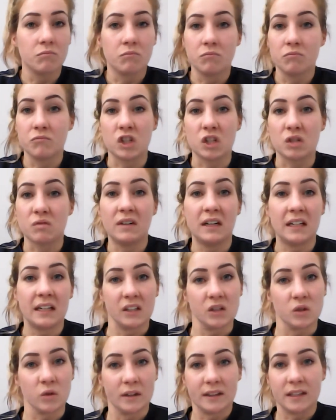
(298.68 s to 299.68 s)
just really
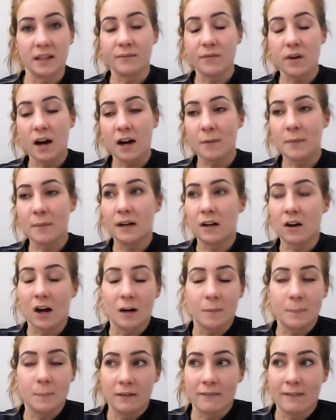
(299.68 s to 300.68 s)
enjoyed the environment,
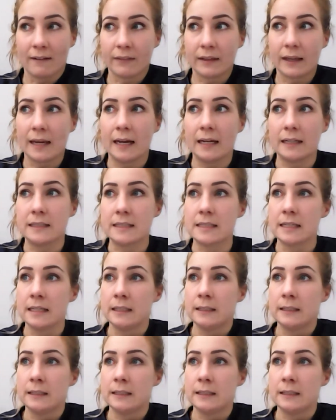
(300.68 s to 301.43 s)
liked being around the kids